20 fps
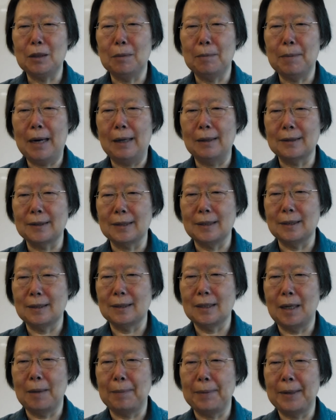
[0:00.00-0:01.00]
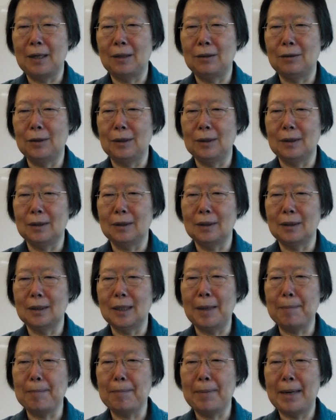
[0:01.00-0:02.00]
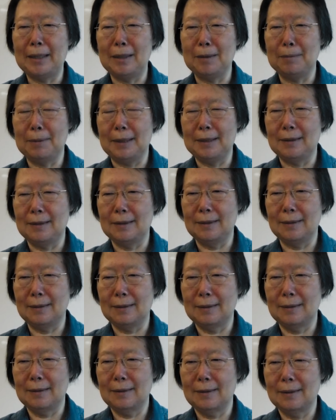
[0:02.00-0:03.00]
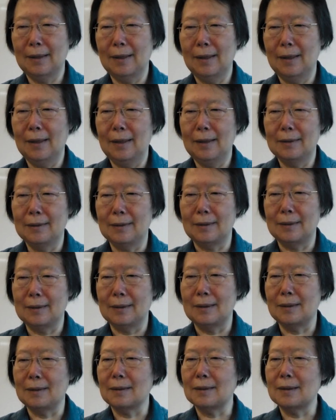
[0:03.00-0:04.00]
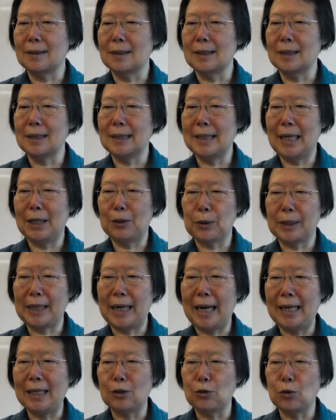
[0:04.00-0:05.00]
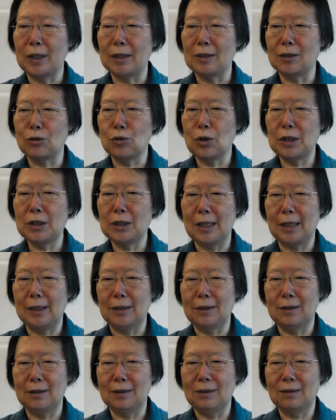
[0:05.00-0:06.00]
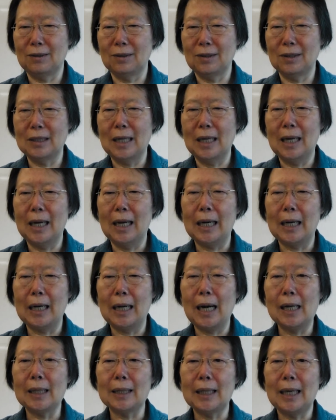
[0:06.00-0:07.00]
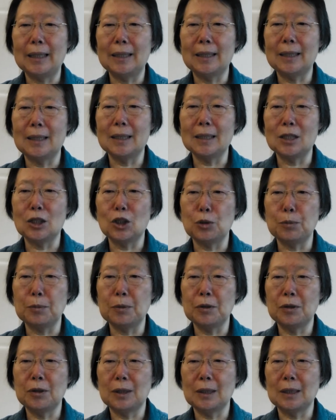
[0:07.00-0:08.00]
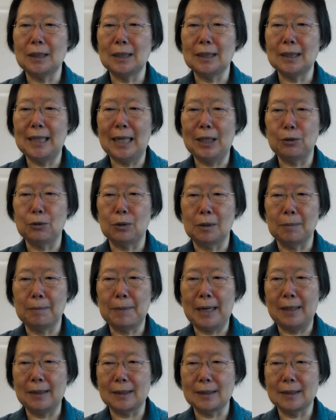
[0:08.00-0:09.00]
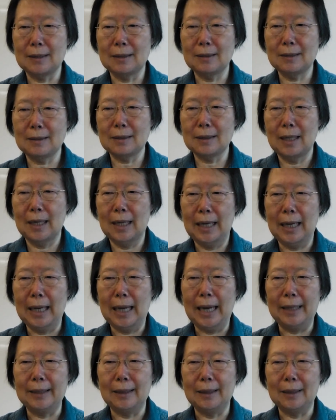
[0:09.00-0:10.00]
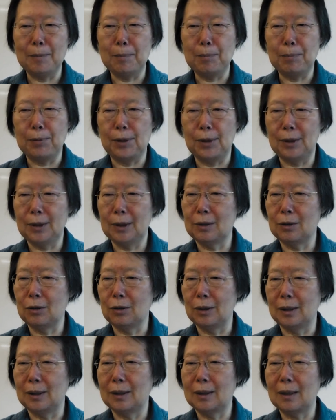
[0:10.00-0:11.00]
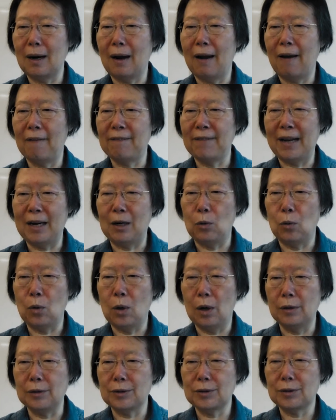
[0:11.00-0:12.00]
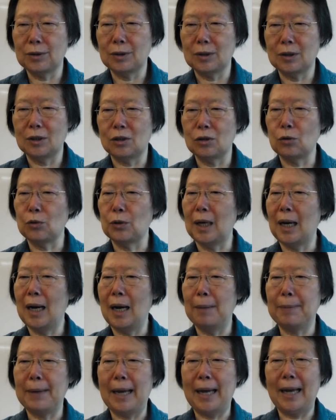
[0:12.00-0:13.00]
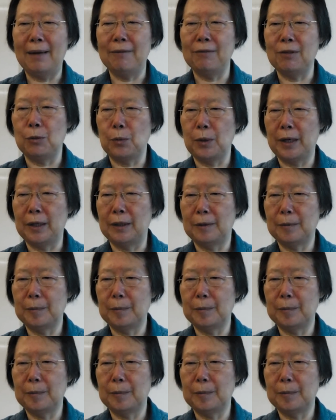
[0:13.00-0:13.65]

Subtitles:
boxes appearing in many places, such as network address translators, content distribution network boxes, and in particular, firewalls showing up everywhere.